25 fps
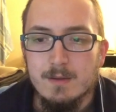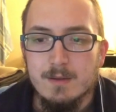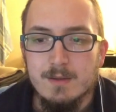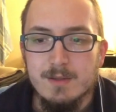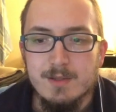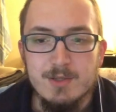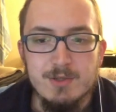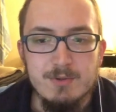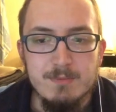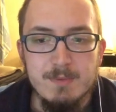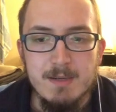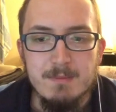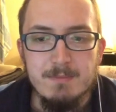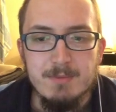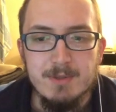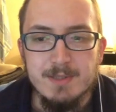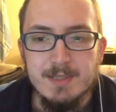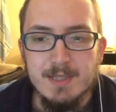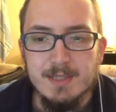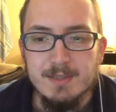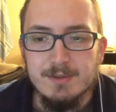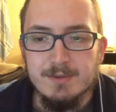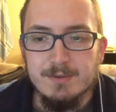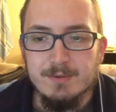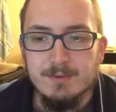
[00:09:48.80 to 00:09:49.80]
You remember
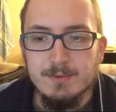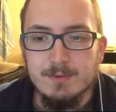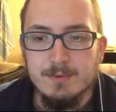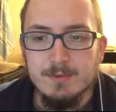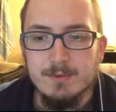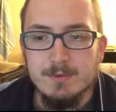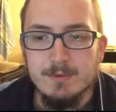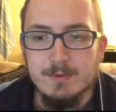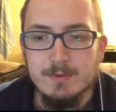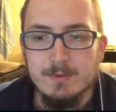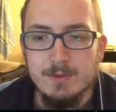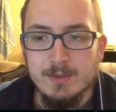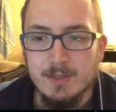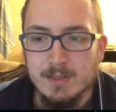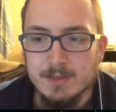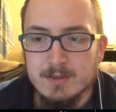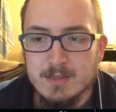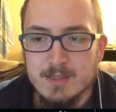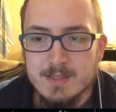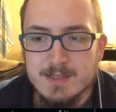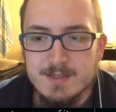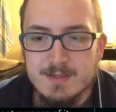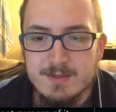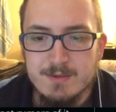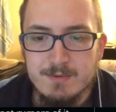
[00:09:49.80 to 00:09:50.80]
that too, or at
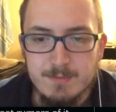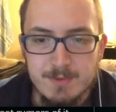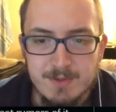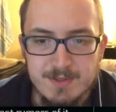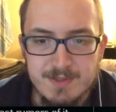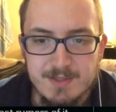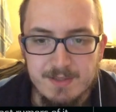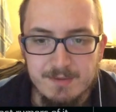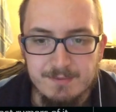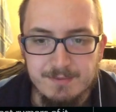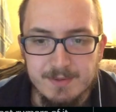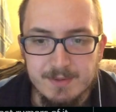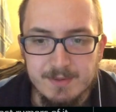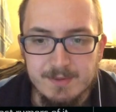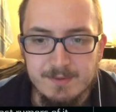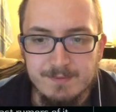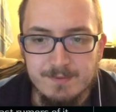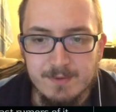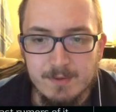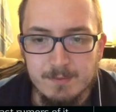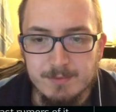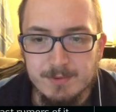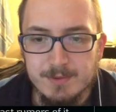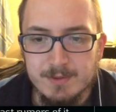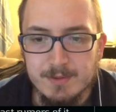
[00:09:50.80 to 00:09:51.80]
least rumors of it
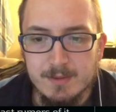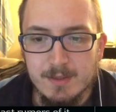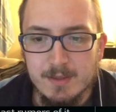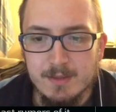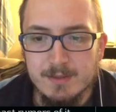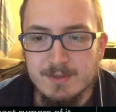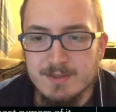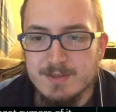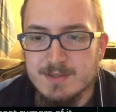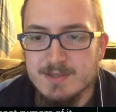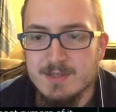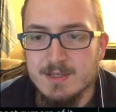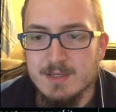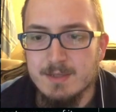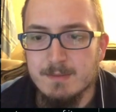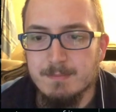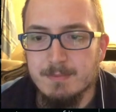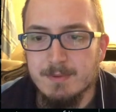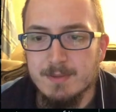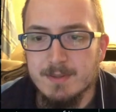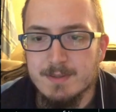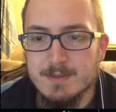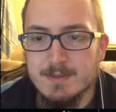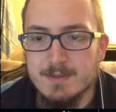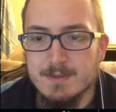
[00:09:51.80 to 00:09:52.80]
from the other
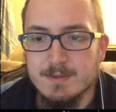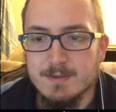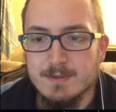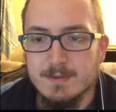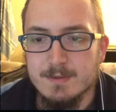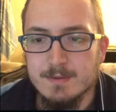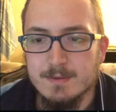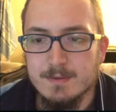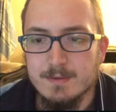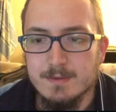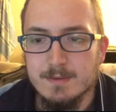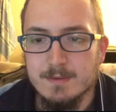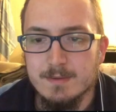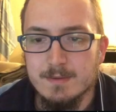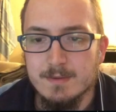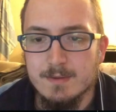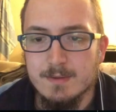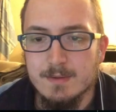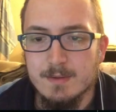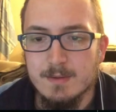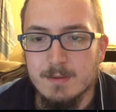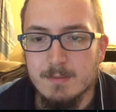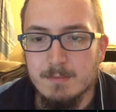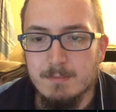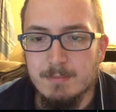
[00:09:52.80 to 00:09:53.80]
sleeper.
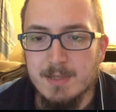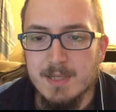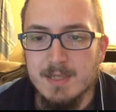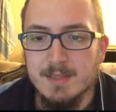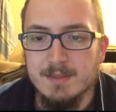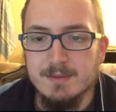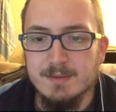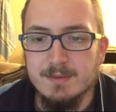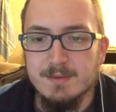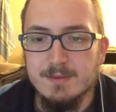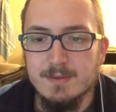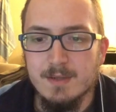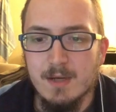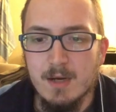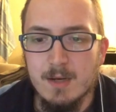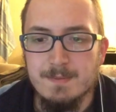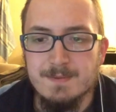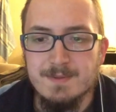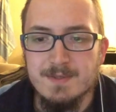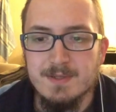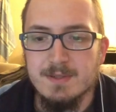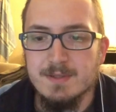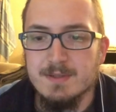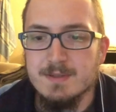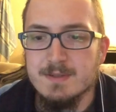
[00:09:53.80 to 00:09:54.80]
Planned
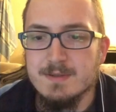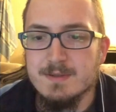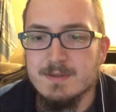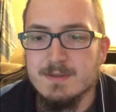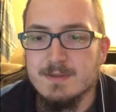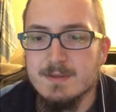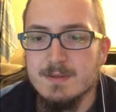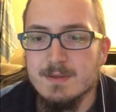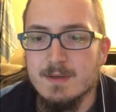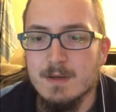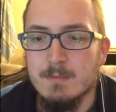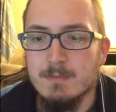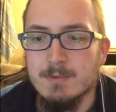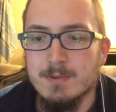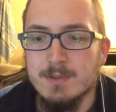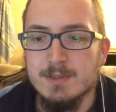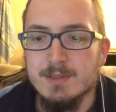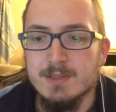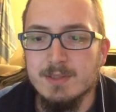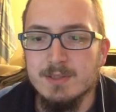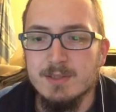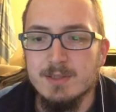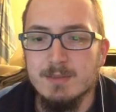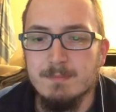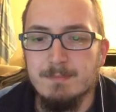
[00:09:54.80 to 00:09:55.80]
obsolescence, a
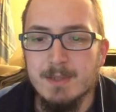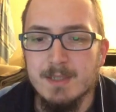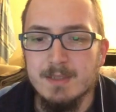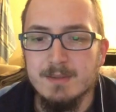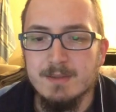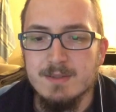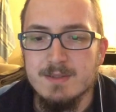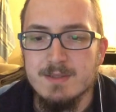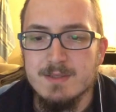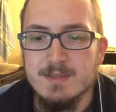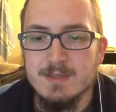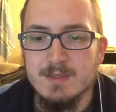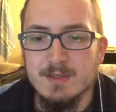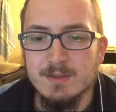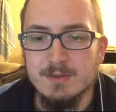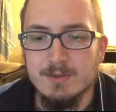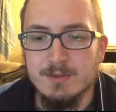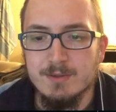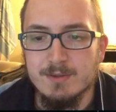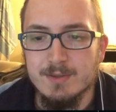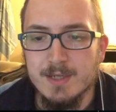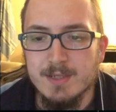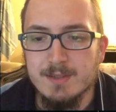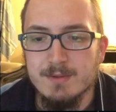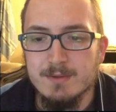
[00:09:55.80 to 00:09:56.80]
built-in dependence on the
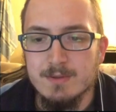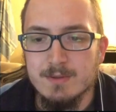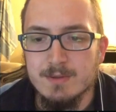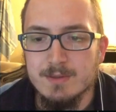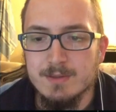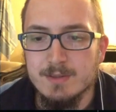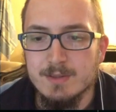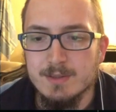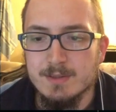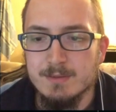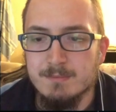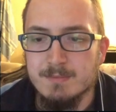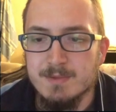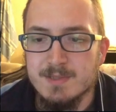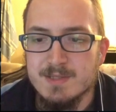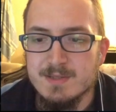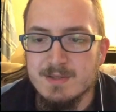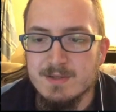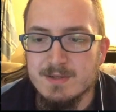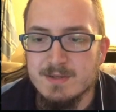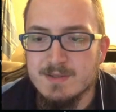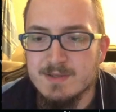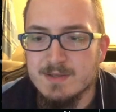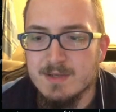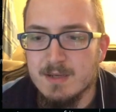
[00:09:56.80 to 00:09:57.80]
regularly
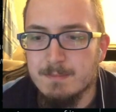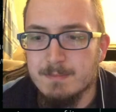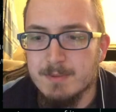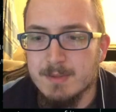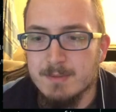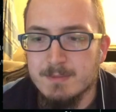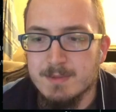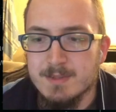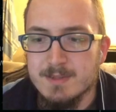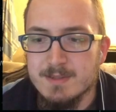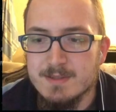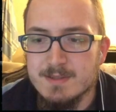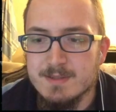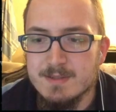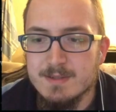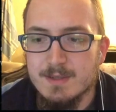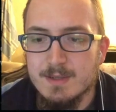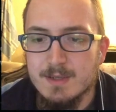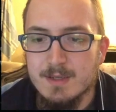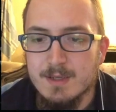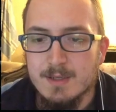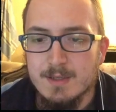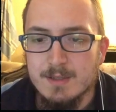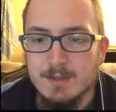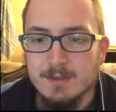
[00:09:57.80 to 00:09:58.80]
administered supplements
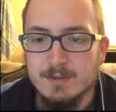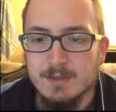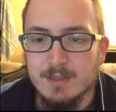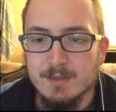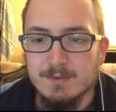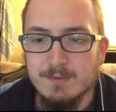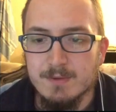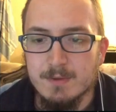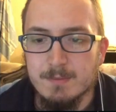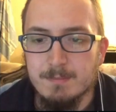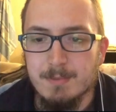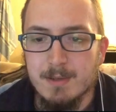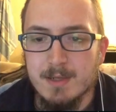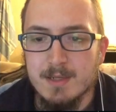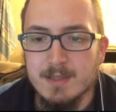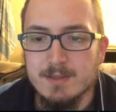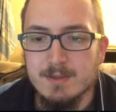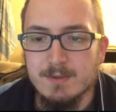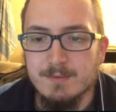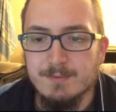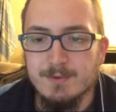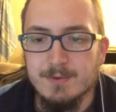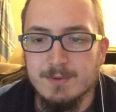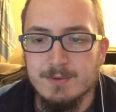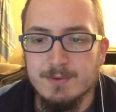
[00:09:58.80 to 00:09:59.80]
that were part
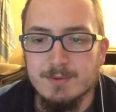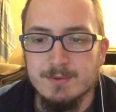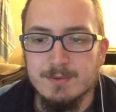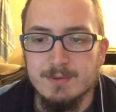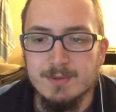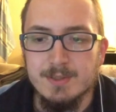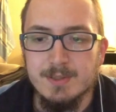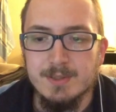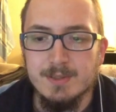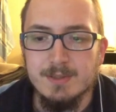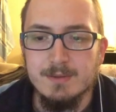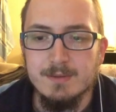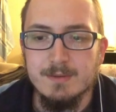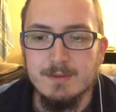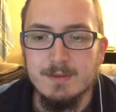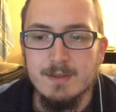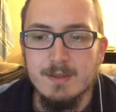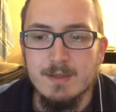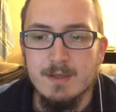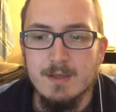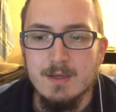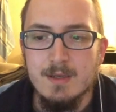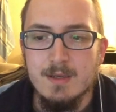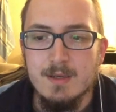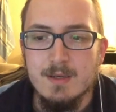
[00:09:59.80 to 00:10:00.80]
of your
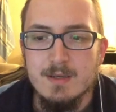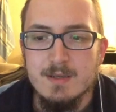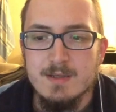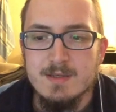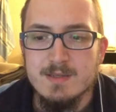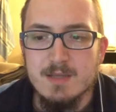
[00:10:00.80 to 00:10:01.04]
routine.